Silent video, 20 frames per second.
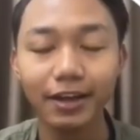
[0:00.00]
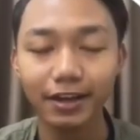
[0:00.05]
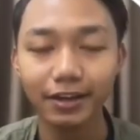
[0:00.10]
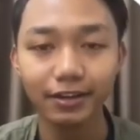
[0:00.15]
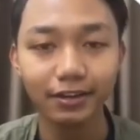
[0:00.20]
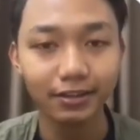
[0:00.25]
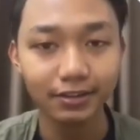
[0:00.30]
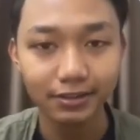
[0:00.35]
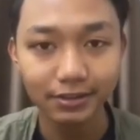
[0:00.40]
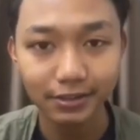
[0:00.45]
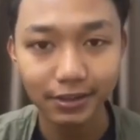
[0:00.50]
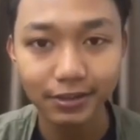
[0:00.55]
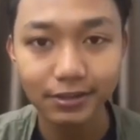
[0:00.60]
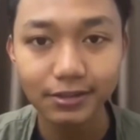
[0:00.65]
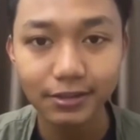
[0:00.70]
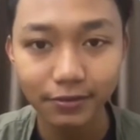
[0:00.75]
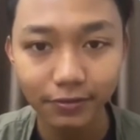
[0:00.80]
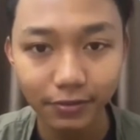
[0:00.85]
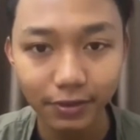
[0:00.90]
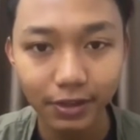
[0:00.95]
at this site
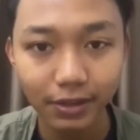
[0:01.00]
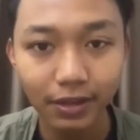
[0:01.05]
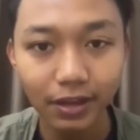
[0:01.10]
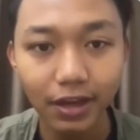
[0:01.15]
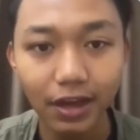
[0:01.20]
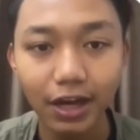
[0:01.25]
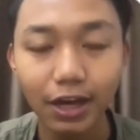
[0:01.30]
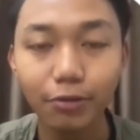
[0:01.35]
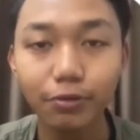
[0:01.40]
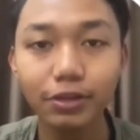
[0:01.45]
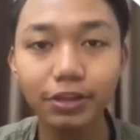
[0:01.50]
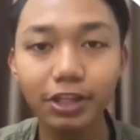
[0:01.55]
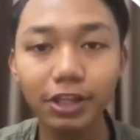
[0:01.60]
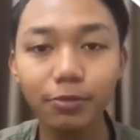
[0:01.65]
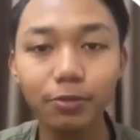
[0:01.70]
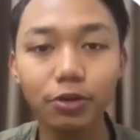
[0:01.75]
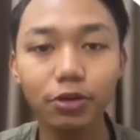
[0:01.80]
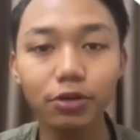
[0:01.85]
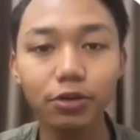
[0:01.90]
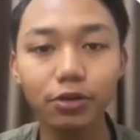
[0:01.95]
survey, our team
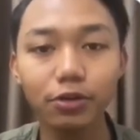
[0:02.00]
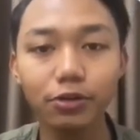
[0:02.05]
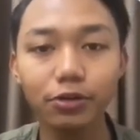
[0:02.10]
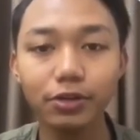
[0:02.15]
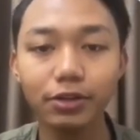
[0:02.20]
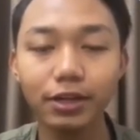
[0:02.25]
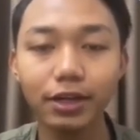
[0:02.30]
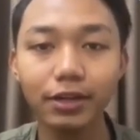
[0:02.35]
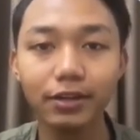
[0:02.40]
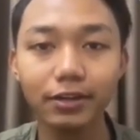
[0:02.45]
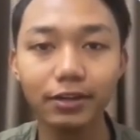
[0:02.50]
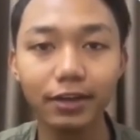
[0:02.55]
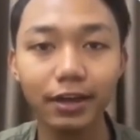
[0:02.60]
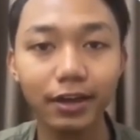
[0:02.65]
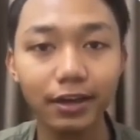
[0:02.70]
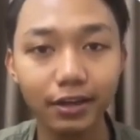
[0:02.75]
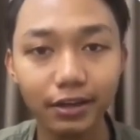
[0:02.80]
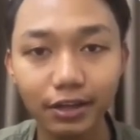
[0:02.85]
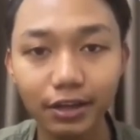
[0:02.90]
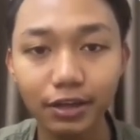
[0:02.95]
concluded that the
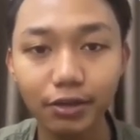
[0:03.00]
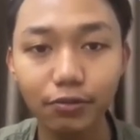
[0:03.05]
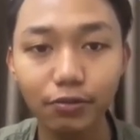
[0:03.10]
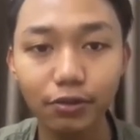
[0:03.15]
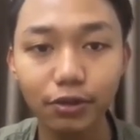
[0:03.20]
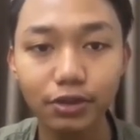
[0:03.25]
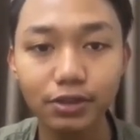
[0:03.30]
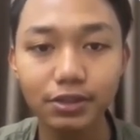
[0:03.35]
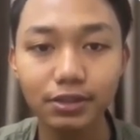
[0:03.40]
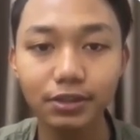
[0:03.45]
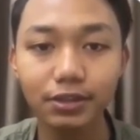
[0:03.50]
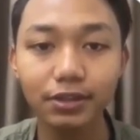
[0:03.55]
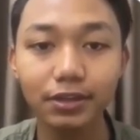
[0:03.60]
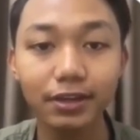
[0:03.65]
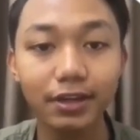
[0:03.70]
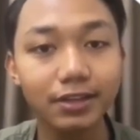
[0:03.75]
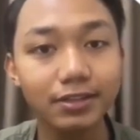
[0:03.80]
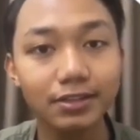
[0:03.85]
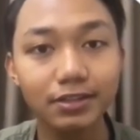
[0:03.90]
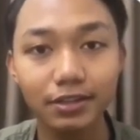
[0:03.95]
area was a
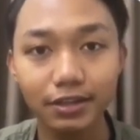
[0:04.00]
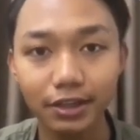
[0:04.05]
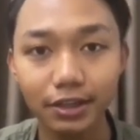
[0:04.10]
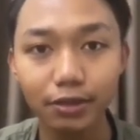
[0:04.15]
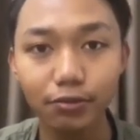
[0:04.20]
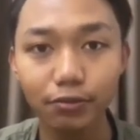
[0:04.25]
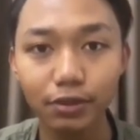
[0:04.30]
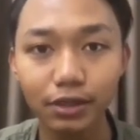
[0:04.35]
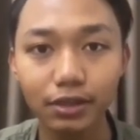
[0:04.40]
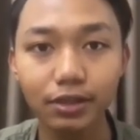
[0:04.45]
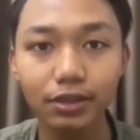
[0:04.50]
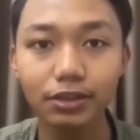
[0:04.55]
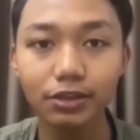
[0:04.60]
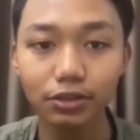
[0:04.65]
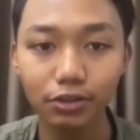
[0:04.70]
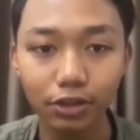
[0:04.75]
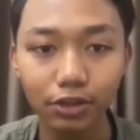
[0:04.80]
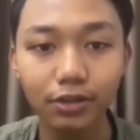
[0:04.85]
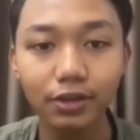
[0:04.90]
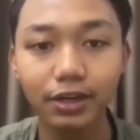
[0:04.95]
grass drain with a
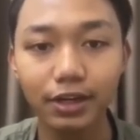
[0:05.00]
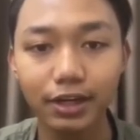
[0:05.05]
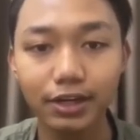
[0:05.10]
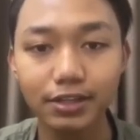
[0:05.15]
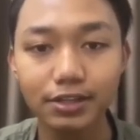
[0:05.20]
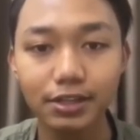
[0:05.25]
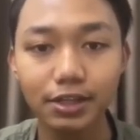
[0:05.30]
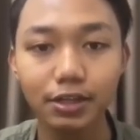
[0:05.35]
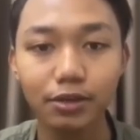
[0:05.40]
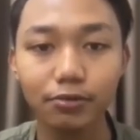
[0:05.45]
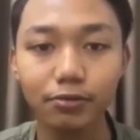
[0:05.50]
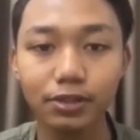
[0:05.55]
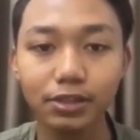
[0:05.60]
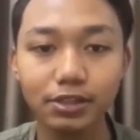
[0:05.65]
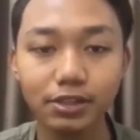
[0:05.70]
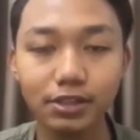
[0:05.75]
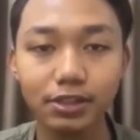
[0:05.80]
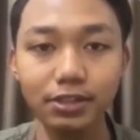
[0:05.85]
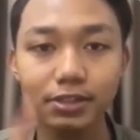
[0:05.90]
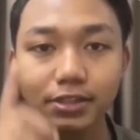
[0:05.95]
tall grass,
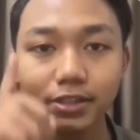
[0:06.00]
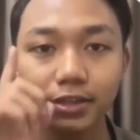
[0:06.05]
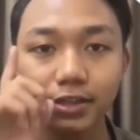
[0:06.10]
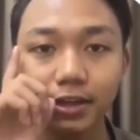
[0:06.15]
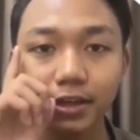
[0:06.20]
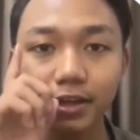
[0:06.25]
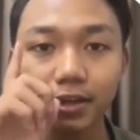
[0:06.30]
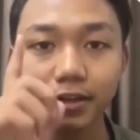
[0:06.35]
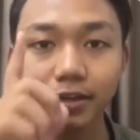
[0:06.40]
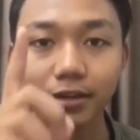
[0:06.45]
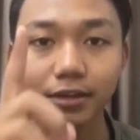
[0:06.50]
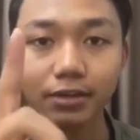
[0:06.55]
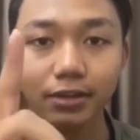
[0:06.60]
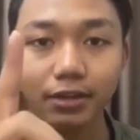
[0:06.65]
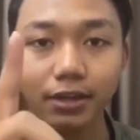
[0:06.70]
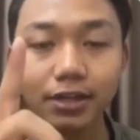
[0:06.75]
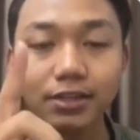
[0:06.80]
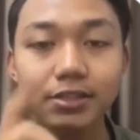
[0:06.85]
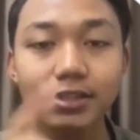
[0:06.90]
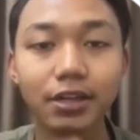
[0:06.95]
which is
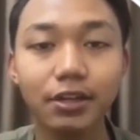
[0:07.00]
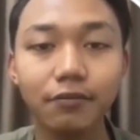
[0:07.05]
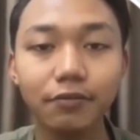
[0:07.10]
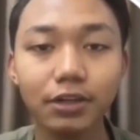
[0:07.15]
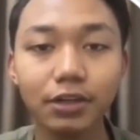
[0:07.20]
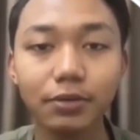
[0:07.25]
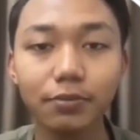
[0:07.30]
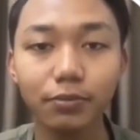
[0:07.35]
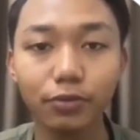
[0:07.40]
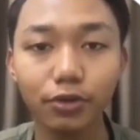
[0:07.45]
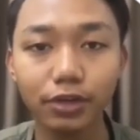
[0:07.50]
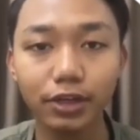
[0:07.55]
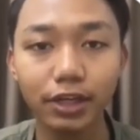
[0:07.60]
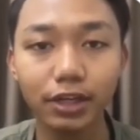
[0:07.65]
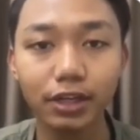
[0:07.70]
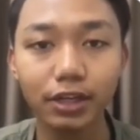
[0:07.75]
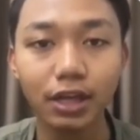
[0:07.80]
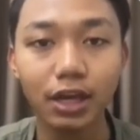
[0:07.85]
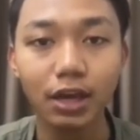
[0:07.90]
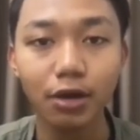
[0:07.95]
grass cover more
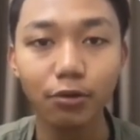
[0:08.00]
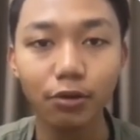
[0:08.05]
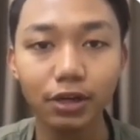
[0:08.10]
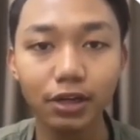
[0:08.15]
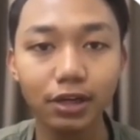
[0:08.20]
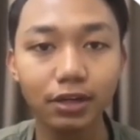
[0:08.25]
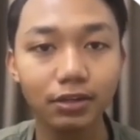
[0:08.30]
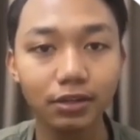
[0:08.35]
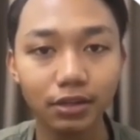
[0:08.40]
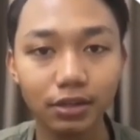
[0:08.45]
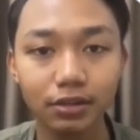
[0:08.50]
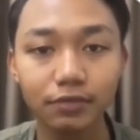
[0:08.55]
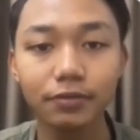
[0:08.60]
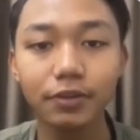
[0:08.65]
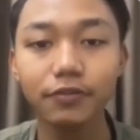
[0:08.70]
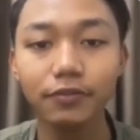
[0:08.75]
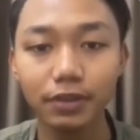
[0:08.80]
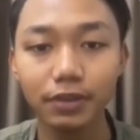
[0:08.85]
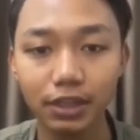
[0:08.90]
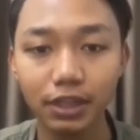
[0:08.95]
than 150
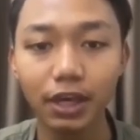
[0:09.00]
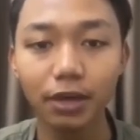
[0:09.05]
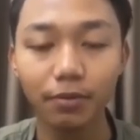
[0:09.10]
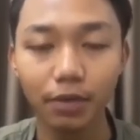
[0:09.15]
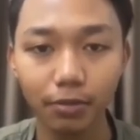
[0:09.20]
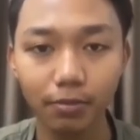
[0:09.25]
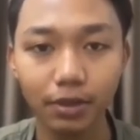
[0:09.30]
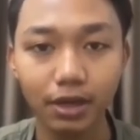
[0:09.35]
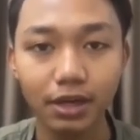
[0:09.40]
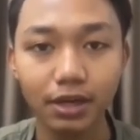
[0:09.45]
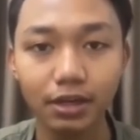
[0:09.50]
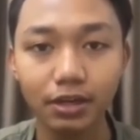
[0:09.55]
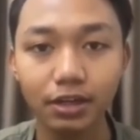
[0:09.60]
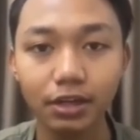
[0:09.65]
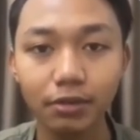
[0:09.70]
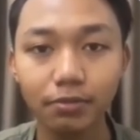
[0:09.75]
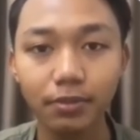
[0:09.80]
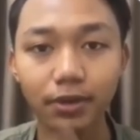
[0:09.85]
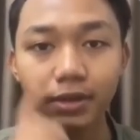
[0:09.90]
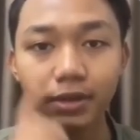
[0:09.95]
mm.
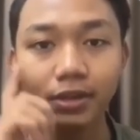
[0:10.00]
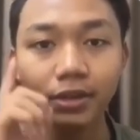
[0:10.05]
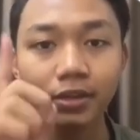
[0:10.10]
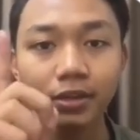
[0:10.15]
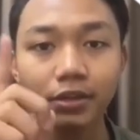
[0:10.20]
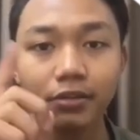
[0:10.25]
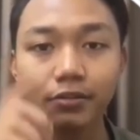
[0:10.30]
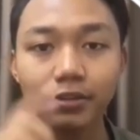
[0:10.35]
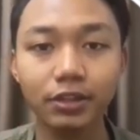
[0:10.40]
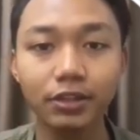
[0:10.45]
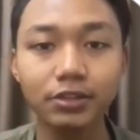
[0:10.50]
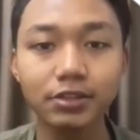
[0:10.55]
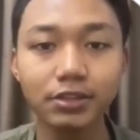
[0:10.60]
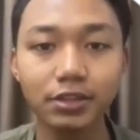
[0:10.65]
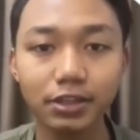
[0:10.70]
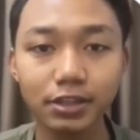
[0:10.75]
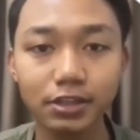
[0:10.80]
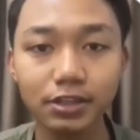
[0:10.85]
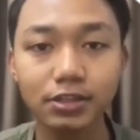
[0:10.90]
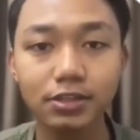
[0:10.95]
The meaning roughness
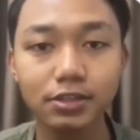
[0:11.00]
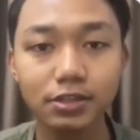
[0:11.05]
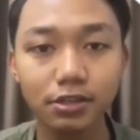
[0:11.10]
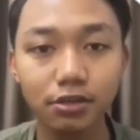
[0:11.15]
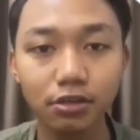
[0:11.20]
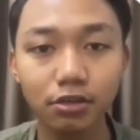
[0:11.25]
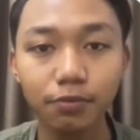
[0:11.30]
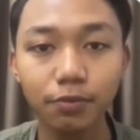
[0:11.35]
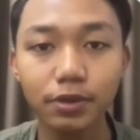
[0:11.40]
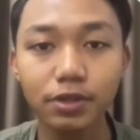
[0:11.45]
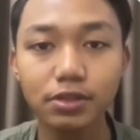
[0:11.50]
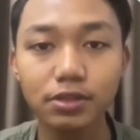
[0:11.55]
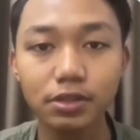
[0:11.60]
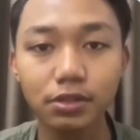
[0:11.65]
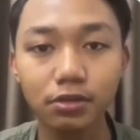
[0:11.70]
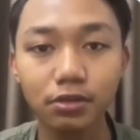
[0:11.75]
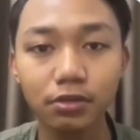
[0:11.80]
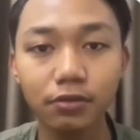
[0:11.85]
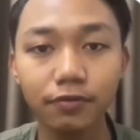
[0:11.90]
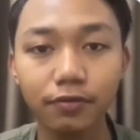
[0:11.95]
is
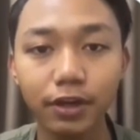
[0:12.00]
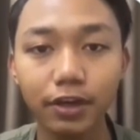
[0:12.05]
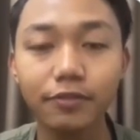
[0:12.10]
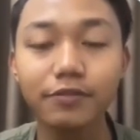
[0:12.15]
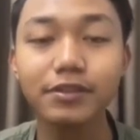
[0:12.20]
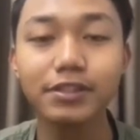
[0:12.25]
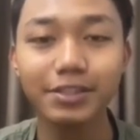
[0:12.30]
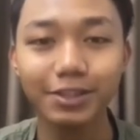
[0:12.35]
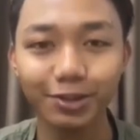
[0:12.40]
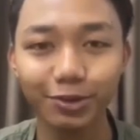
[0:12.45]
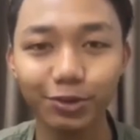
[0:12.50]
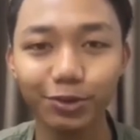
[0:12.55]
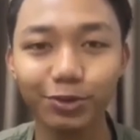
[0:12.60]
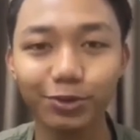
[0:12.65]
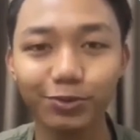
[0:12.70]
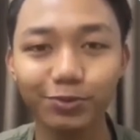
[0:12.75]
0.050.